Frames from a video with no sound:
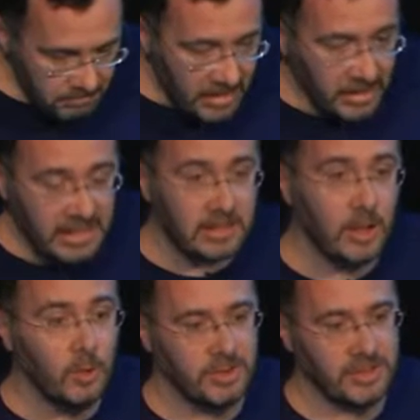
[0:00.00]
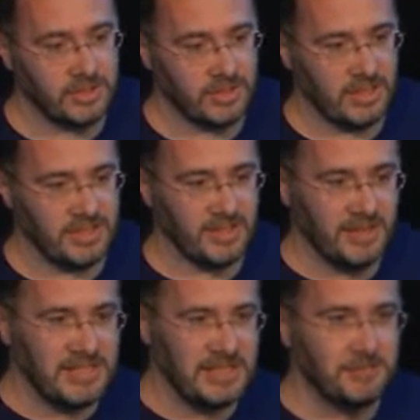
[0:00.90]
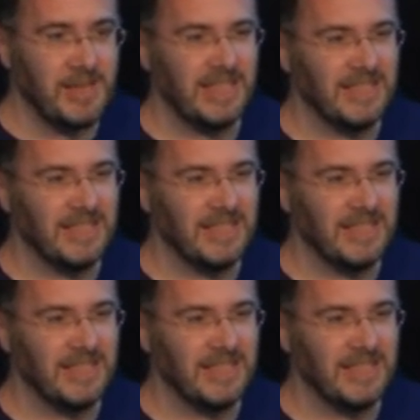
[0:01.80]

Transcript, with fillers: ranked lower than j. So this is very